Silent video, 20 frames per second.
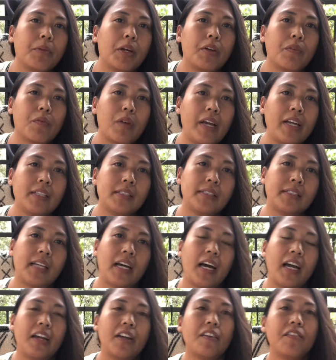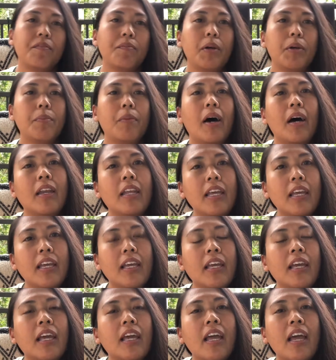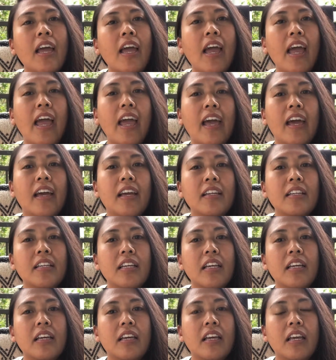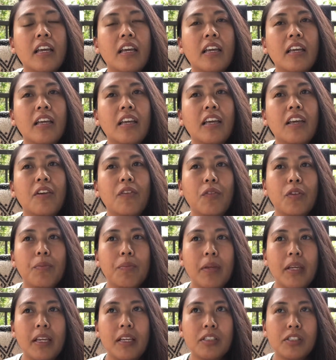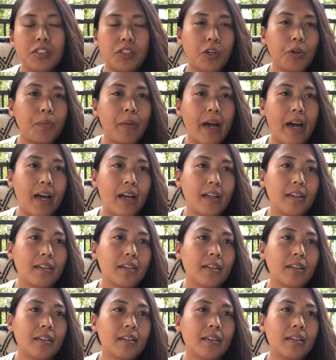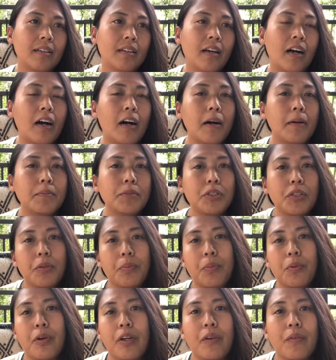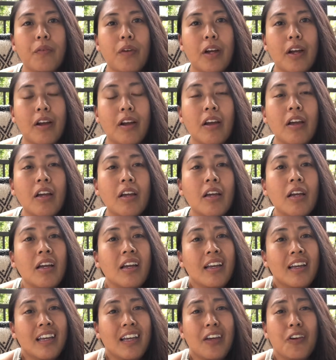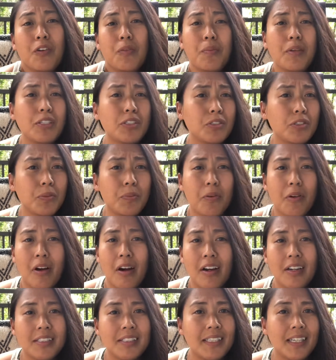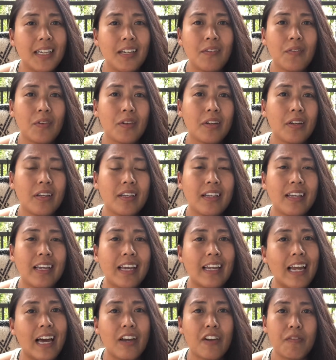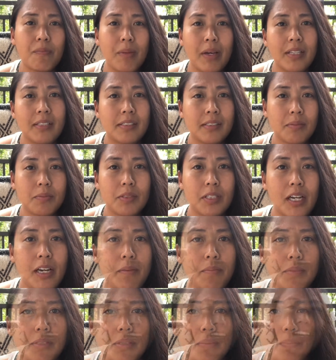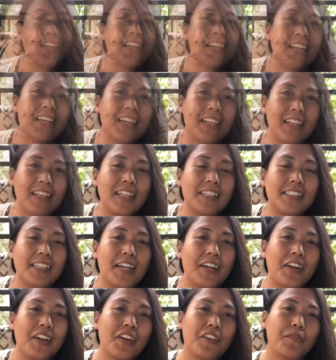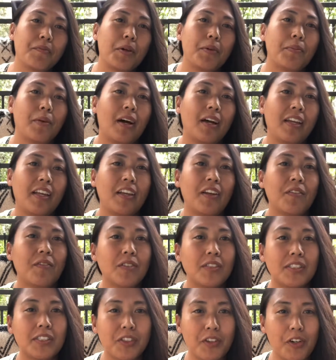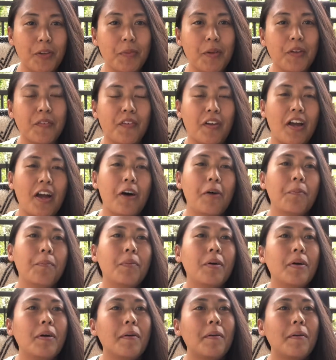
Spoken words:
my right side of my body, and it would be so bad to the point where it would be super hard to even get out of bed sometimes. This area of my body was screaming for help,